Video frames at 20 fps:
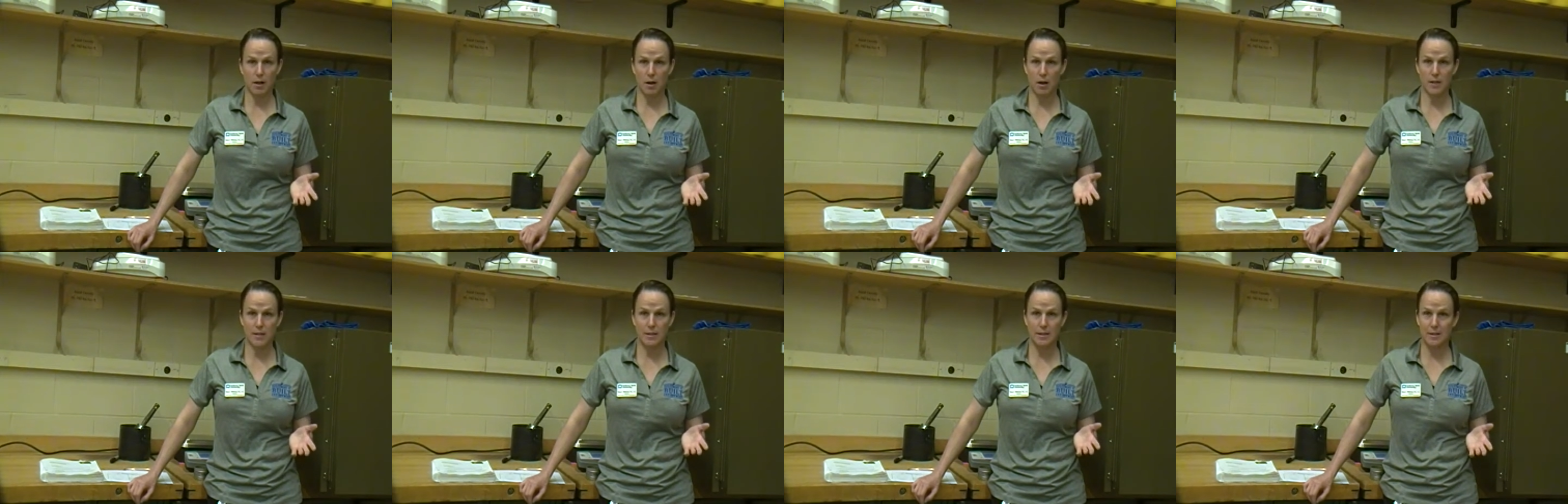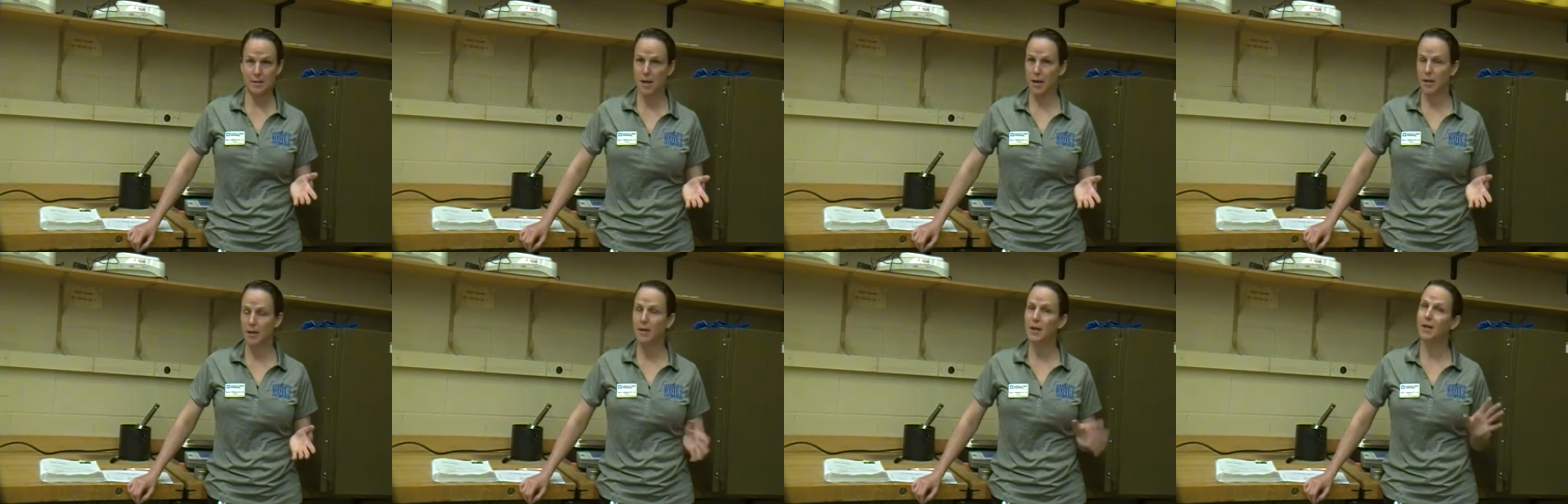hot
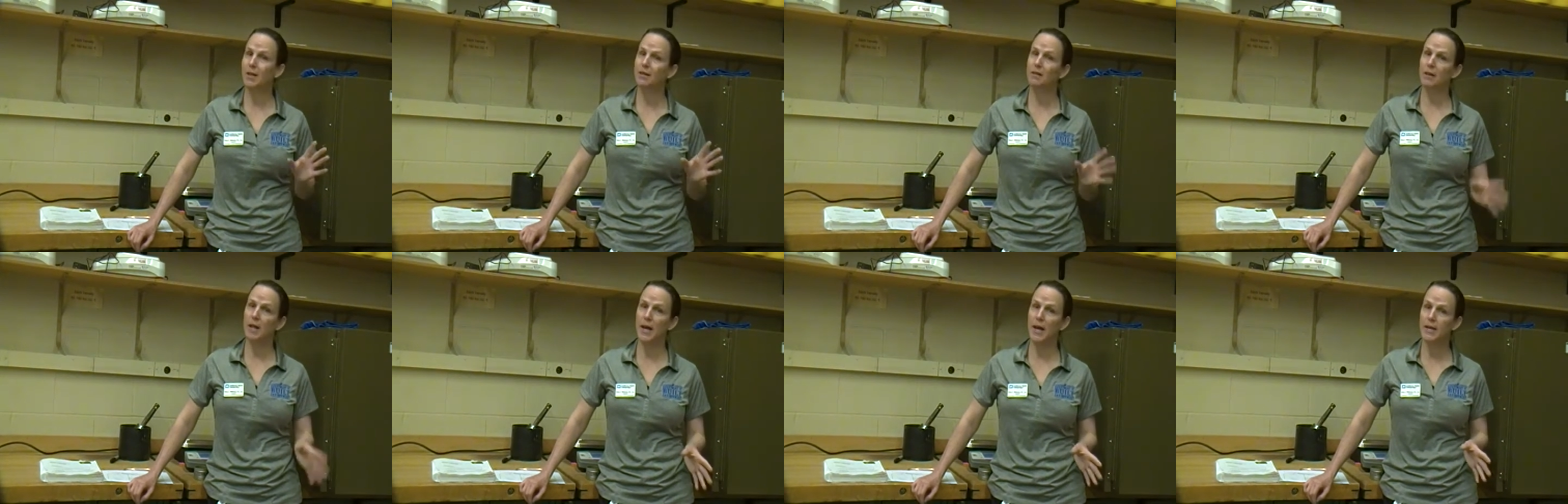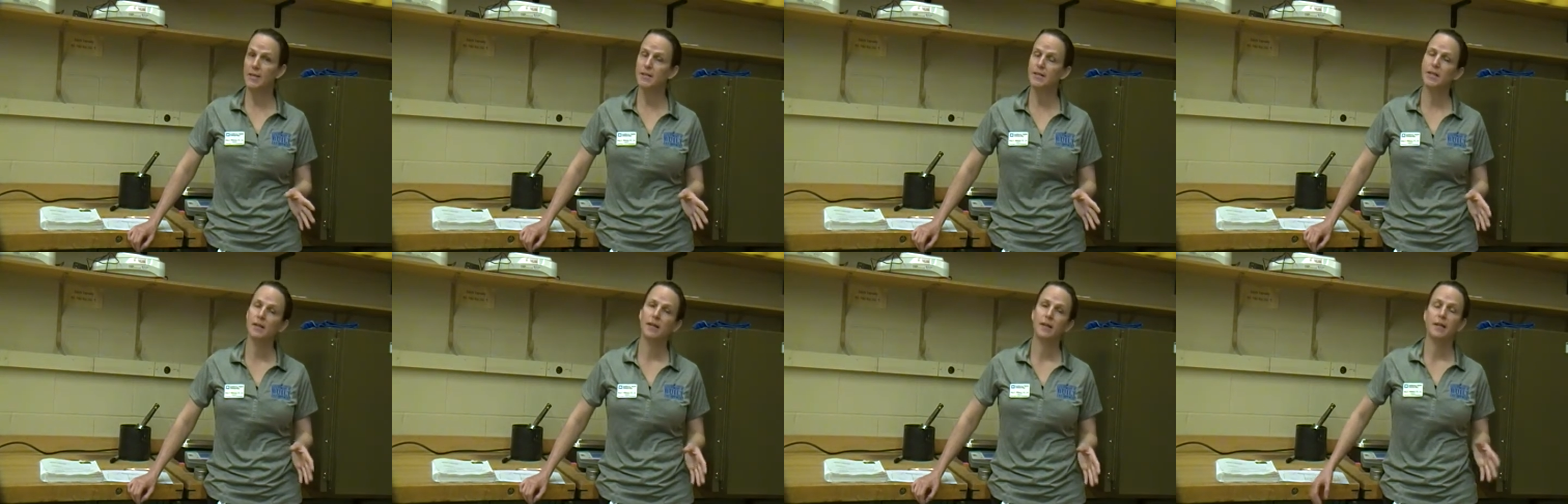sun
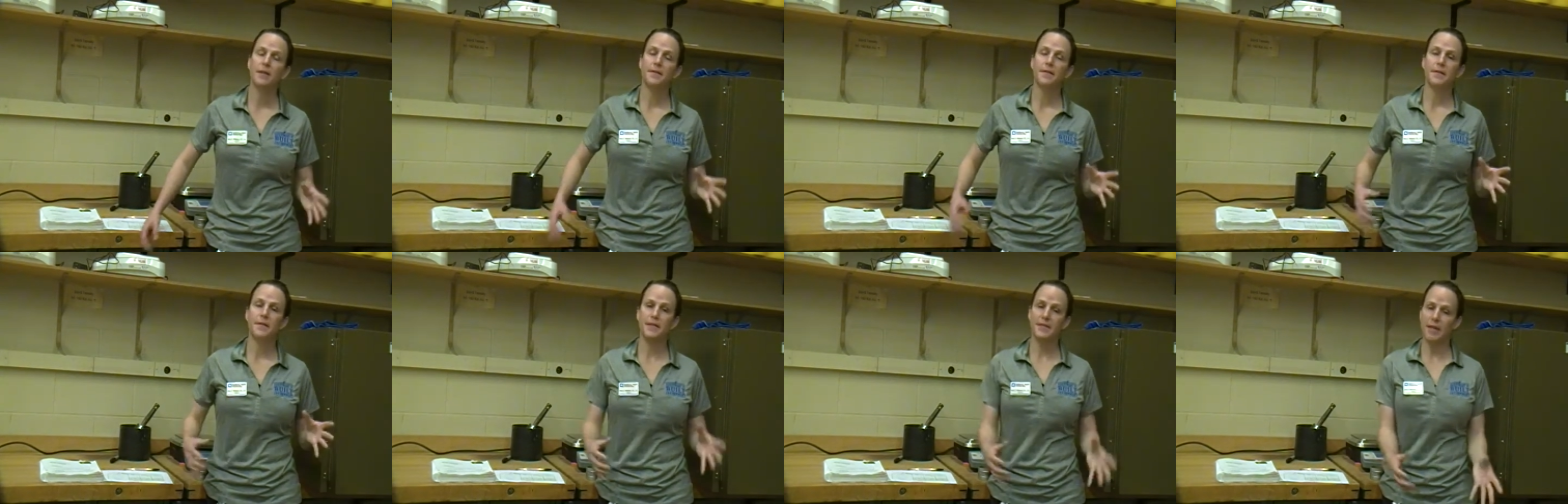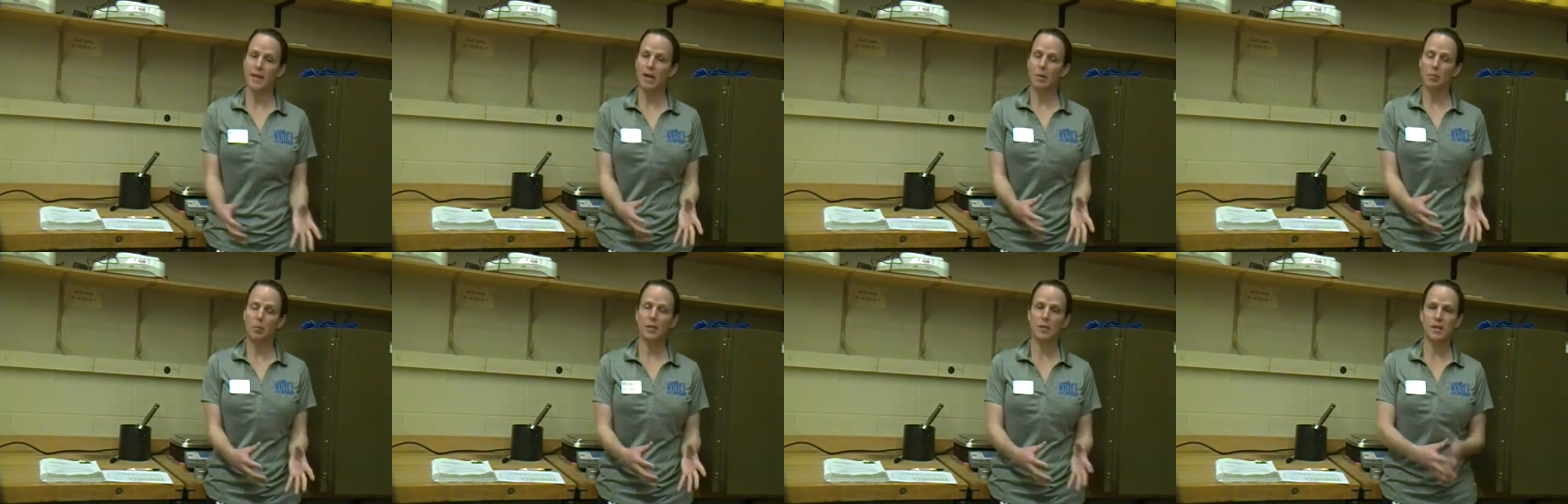unless the
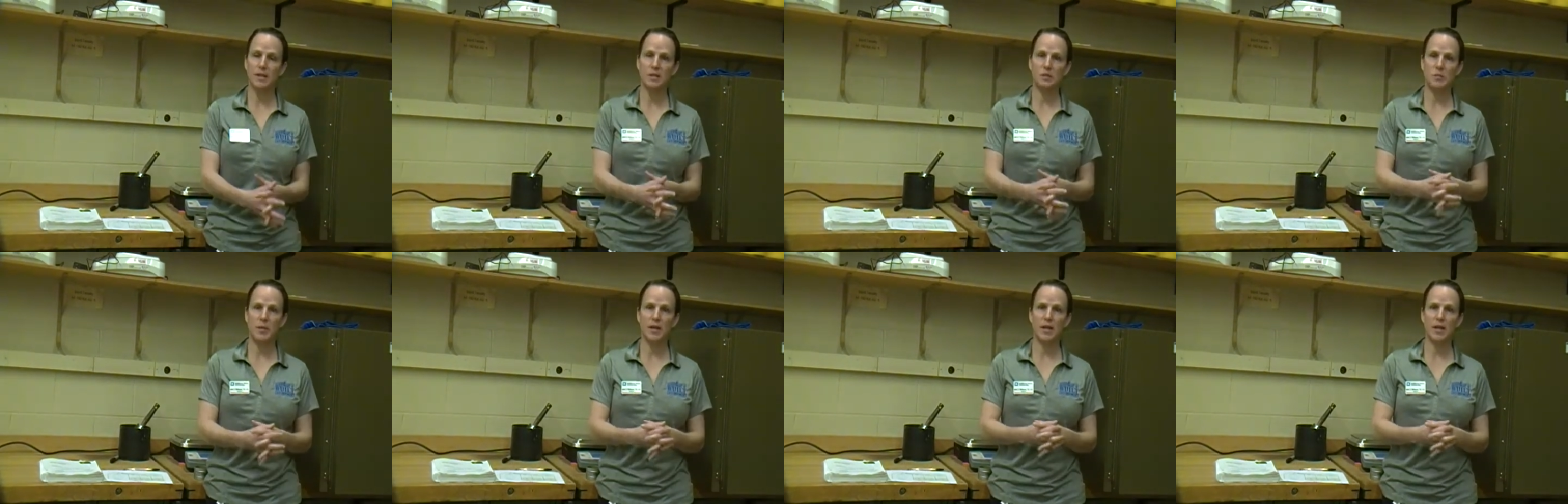sample has